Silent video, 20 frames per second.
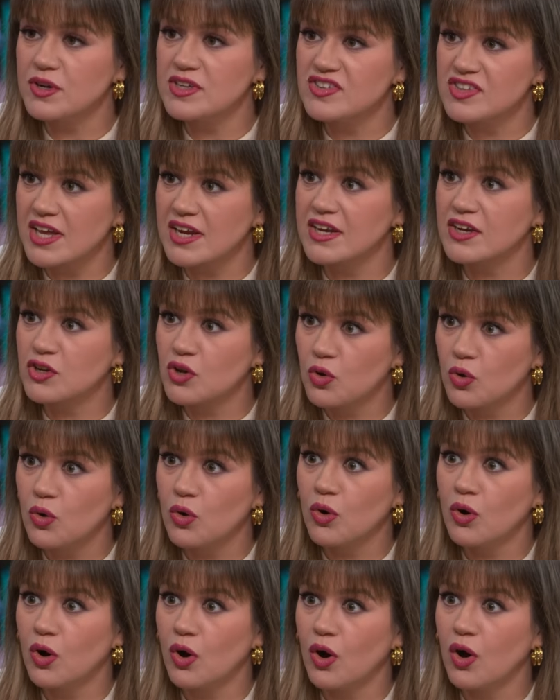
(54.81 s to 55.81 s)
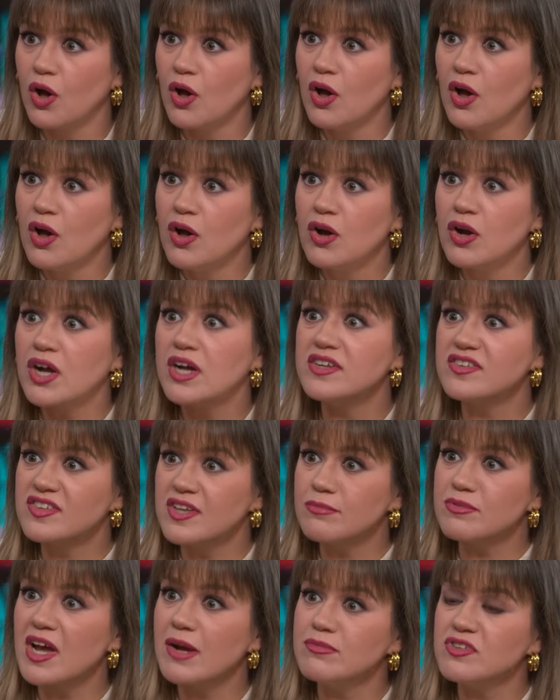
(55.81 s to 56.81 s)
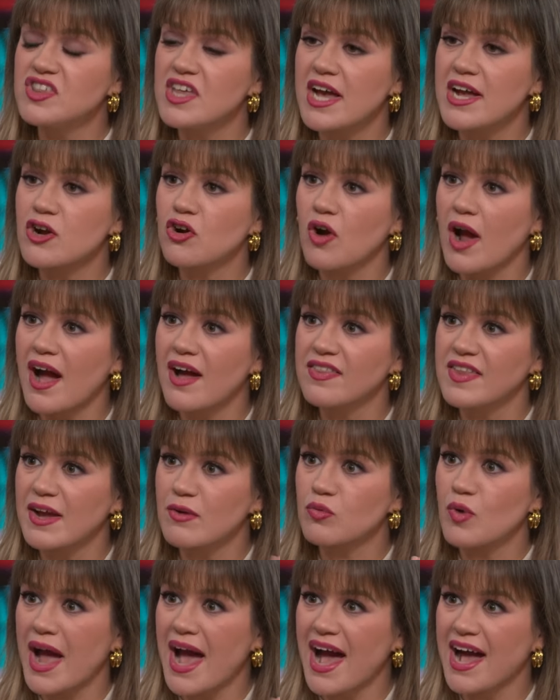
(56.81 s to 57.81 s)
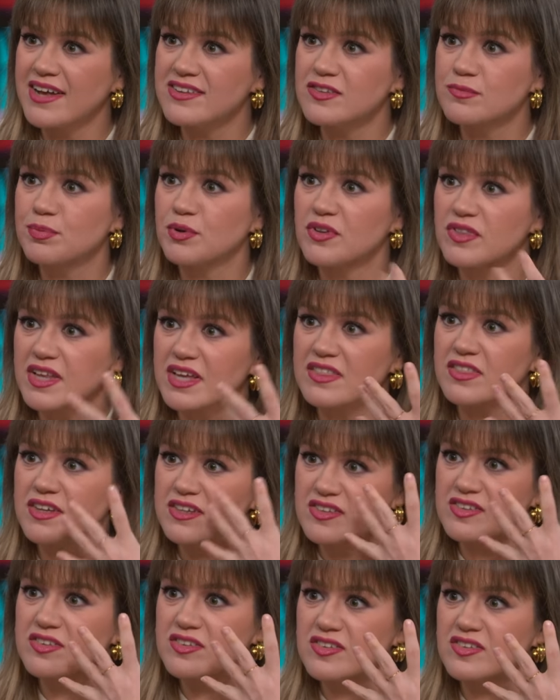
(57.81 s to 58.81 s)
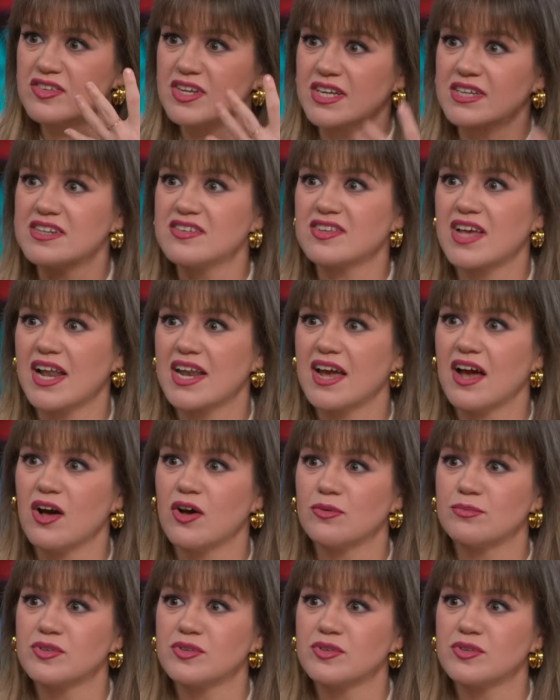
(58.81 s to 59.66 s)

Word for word: It sounded cool. Yeah, sometimes that rasp and like the sickness kind of helps.